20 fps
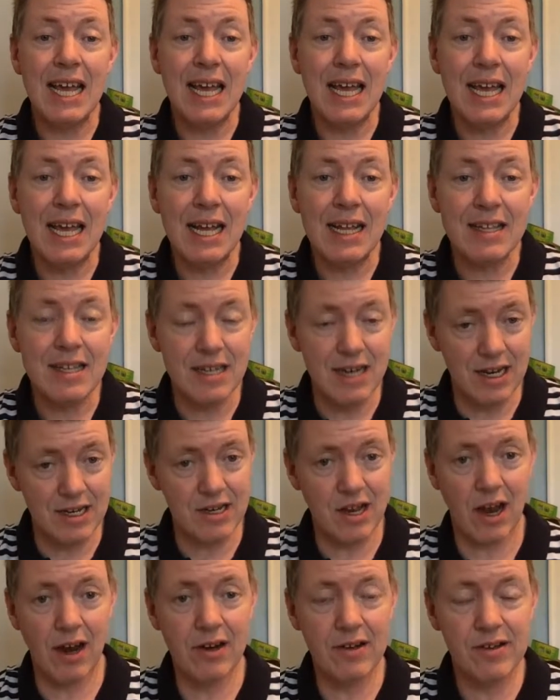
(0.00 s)
it's an
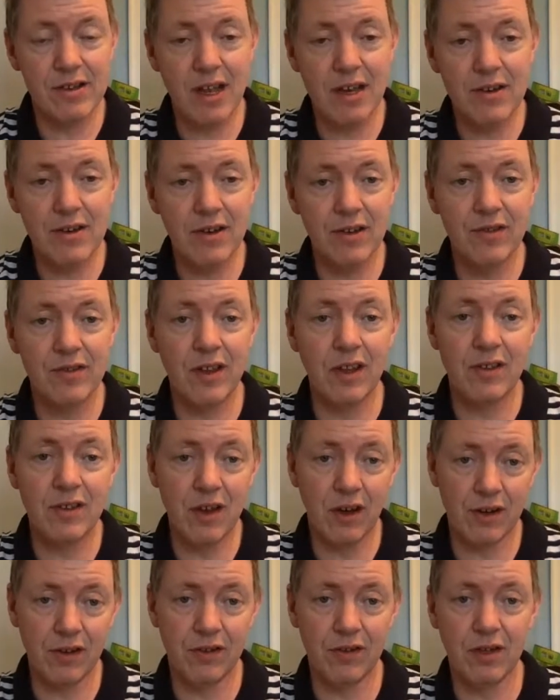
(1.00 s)
entire sentence. It's
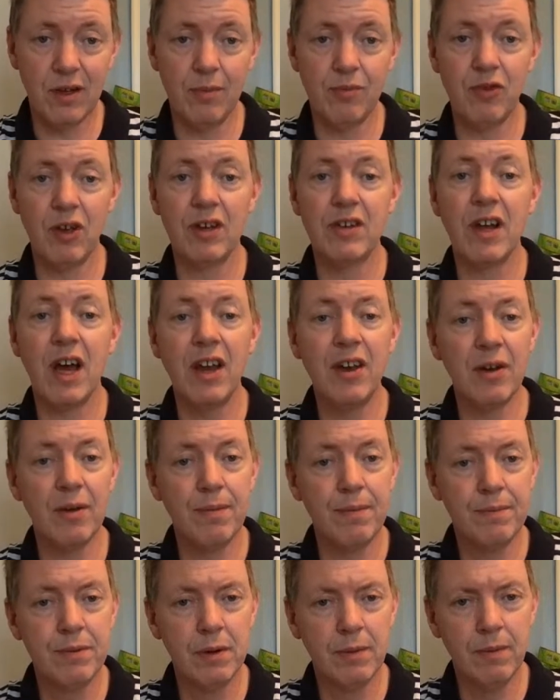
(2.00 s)
got a subject and a
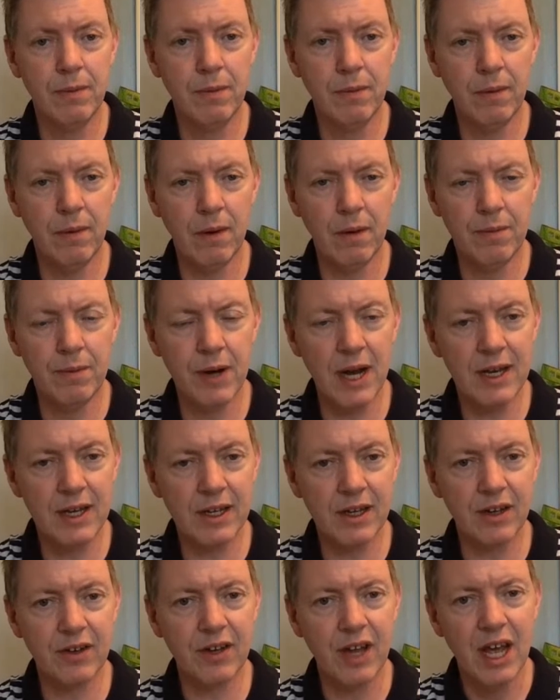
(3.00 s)

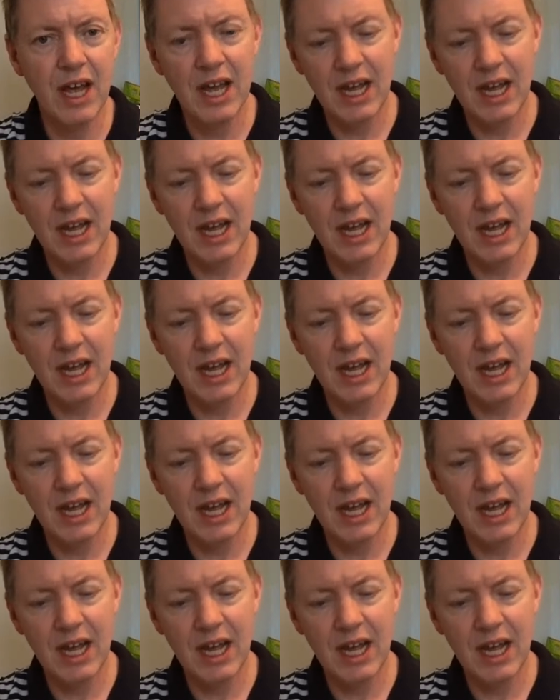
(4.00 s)
predicate.